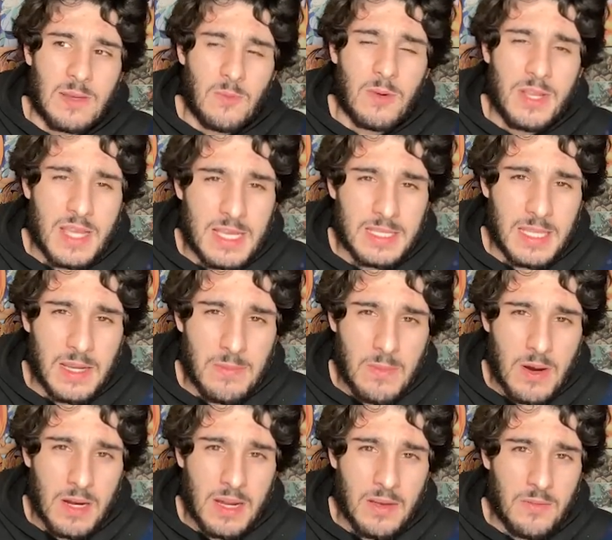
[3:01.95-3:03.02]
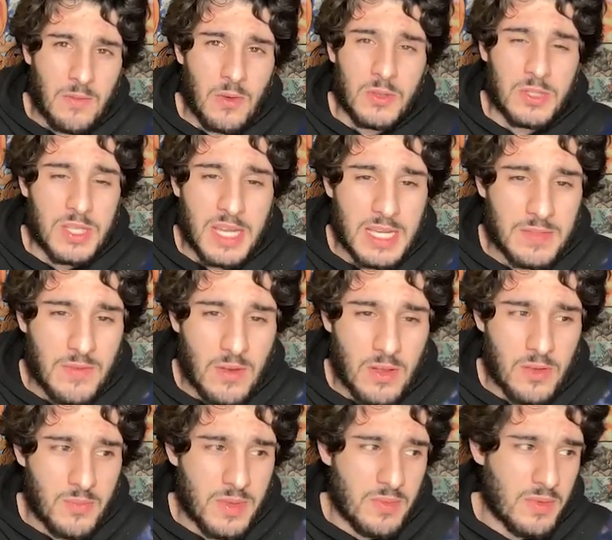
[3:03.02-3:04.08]
What do you guys think of Markelle Fultz? Are you guys
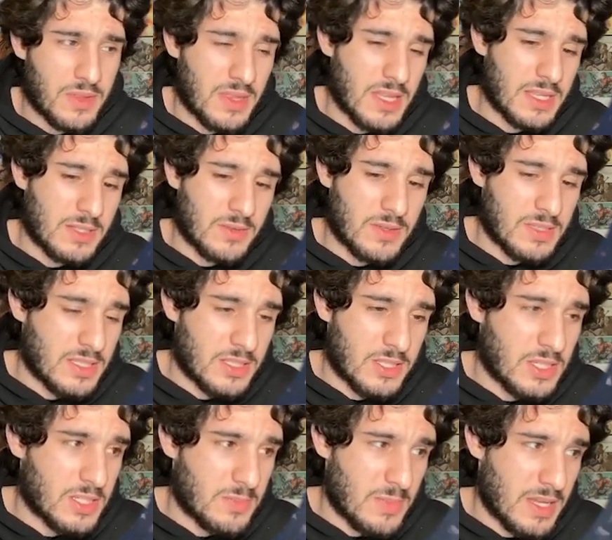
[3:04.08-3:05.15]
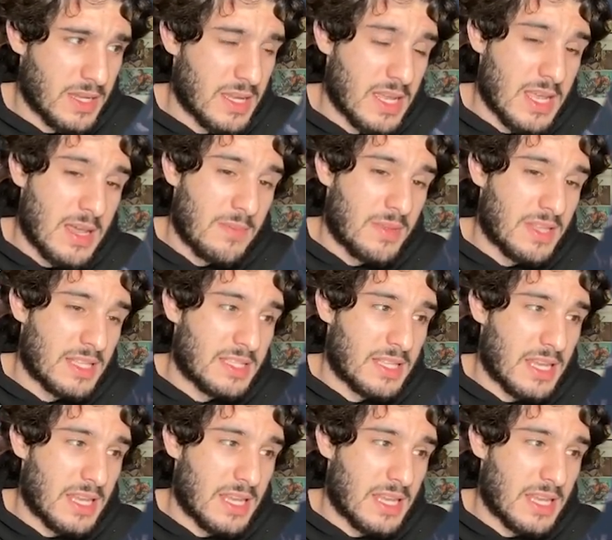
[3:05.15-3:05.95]
following me with this, or is this just me? But that's